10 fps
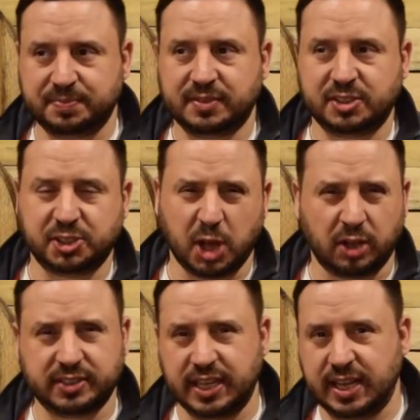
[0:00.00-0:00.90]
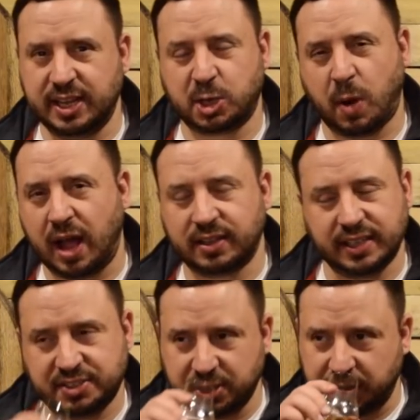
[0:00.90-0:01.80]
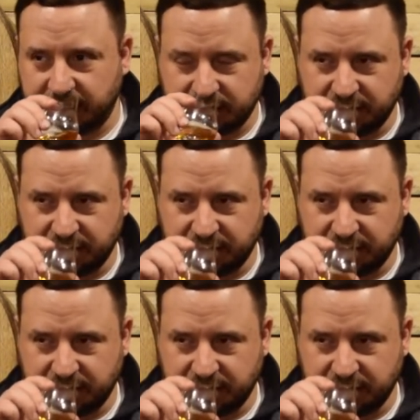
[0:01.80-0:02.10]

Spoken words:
salty quality to it.